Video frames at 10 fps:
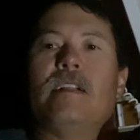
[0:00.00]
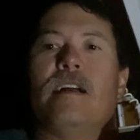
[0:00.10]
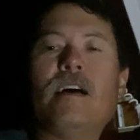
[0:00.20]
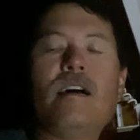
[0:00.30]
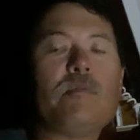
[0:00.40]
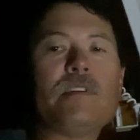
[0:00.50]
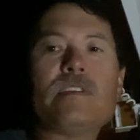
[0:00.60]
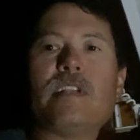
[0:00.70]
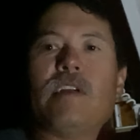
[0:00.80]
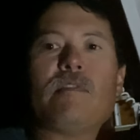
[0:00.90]
We're just
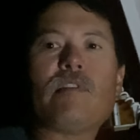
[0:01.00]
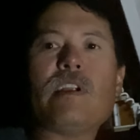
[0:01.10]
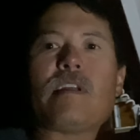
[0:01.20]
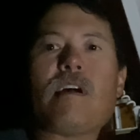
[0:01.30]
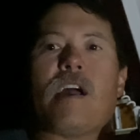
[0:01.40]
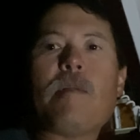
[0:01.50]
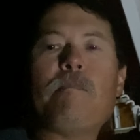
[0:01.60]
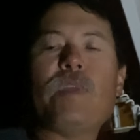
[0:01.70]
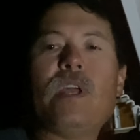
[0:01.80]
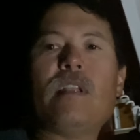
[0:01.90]
gonna have a great time
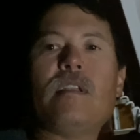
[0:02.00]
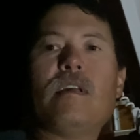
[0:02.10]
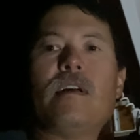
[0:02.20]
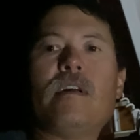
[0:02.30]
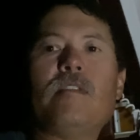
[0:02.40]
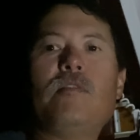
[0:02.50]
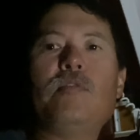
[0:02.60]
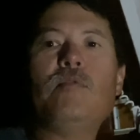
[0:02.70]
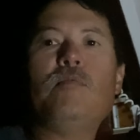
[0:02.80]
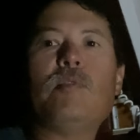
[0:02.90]
and
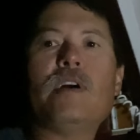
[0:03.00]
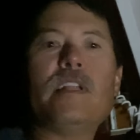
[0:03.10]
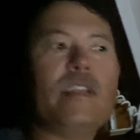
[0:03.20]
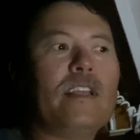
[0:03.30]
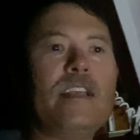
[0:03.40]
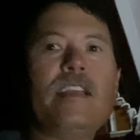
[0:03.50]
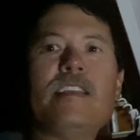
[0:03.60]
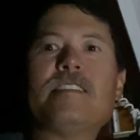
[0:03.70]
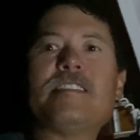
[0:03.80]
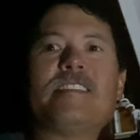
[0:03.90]
do what it
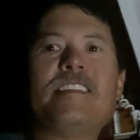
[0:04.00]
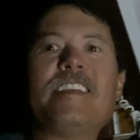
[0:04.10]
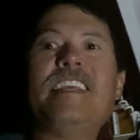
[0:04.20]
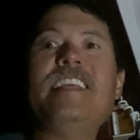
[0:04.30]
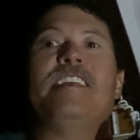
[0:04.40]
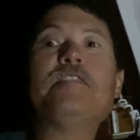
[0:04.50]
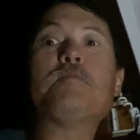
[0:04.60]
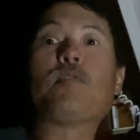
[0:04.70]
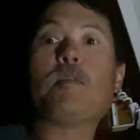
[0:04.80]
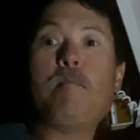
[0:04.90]
is the Keys
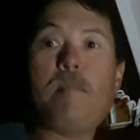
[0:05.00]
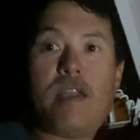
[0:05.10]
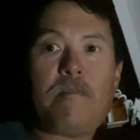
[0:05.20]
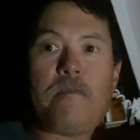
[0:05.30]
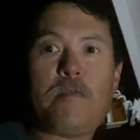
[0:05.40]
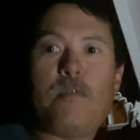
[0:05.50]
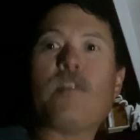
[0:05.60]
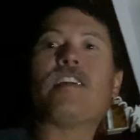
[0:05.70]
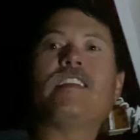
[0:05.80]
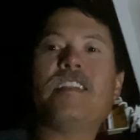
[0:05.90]
were meant
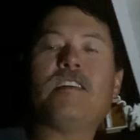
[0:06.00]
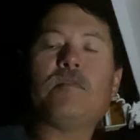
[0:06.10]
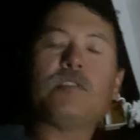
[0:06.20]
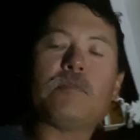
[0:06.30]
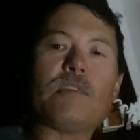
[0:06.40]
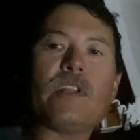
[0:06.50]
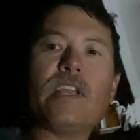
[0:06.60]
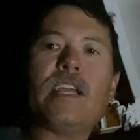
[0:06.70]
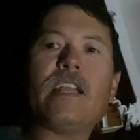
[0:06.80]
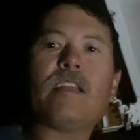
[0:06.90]
for, you know, just really
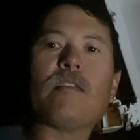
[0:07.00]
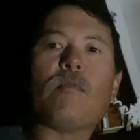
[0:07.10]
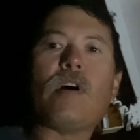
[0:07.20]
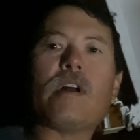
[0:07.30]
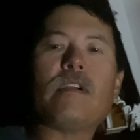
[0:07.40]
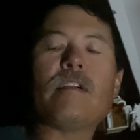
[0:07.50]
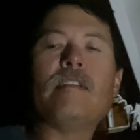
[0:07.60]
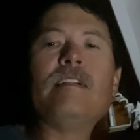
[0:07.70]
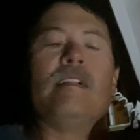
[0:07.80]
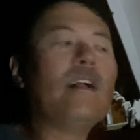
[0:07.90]
getting in the water.
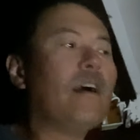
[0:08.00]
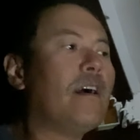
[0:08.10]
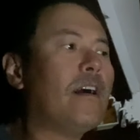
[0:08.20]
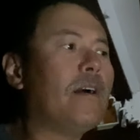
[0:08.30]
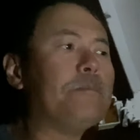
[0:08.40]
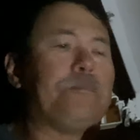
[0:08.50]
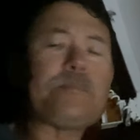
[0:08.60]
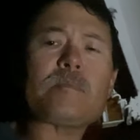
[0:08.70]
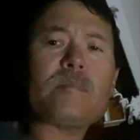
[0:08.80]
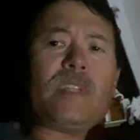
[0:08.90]
I'm
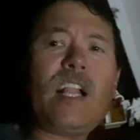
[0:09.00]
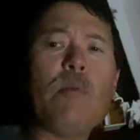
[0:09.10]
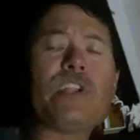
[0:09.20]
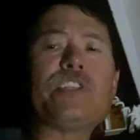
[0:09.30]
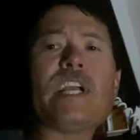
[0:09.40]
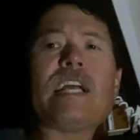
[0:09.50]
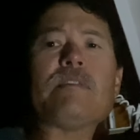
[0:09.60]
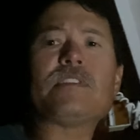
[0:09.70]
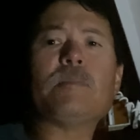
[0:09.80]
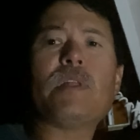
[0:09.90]
gonna check out
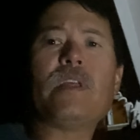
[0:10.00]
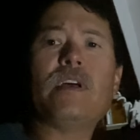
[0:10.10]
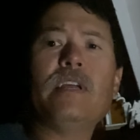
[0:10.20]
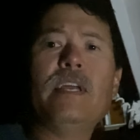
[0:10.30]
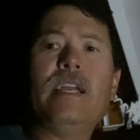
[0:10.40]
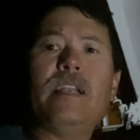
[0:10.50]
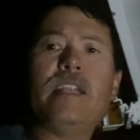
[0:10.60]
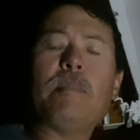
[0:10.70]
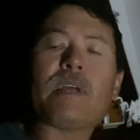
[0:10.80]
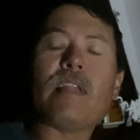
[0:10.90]
some of the
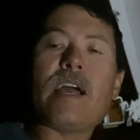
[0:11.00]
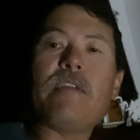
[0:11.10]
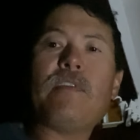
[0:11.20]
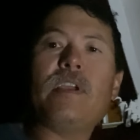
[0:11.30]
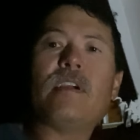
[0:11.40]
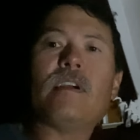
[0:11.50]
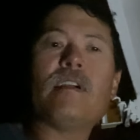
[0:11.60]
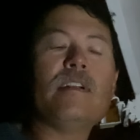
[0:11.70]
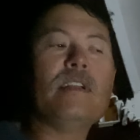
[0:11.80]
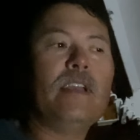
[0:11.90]
endemic life here
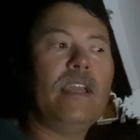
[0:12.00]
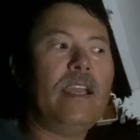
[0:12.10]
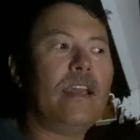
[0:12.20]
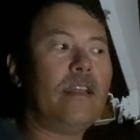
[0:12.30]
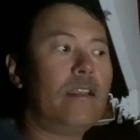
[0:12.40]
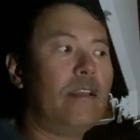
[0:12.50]
and